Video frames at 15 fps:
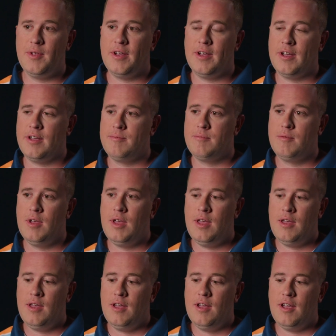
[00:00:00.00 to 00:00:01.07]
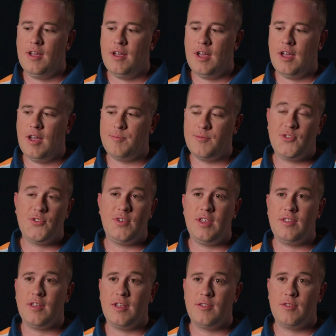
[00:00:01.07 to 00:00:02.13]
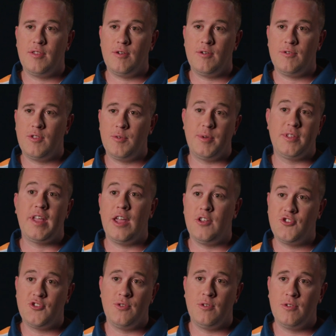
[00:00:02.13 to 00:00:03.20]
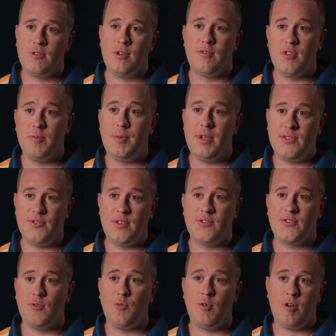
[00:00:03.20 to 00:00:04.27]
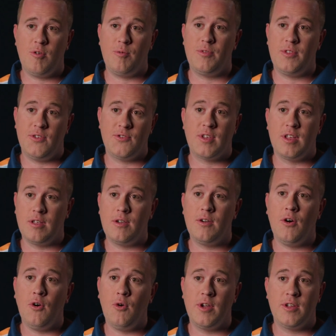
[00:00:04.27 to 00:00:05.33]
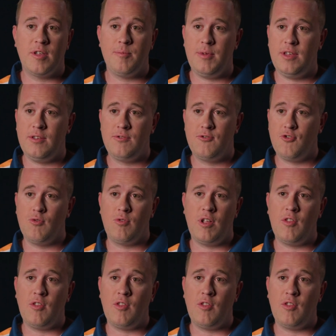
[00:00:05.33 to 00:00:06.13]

I'm seeing that the potential of the business and where this can go. It can be truly